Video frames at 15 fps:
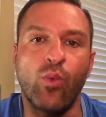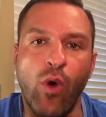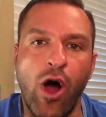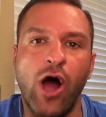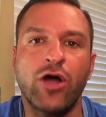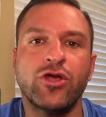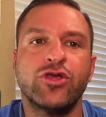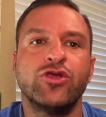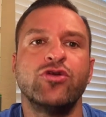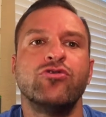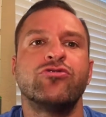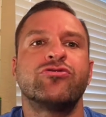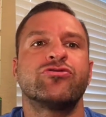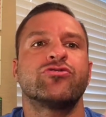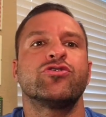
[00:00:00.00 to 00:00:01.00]
walk you
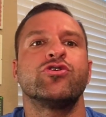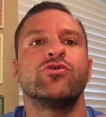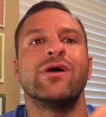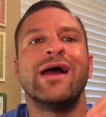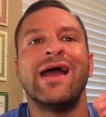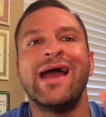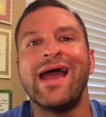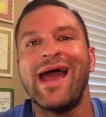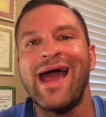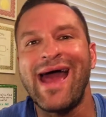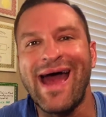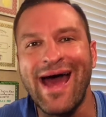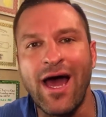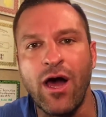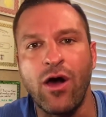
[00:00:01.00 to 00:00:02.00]
through
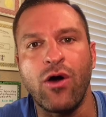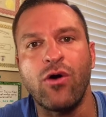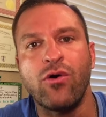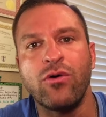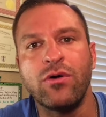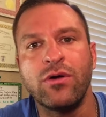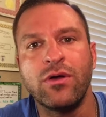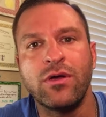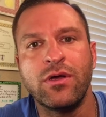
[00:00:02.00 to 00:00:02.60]
how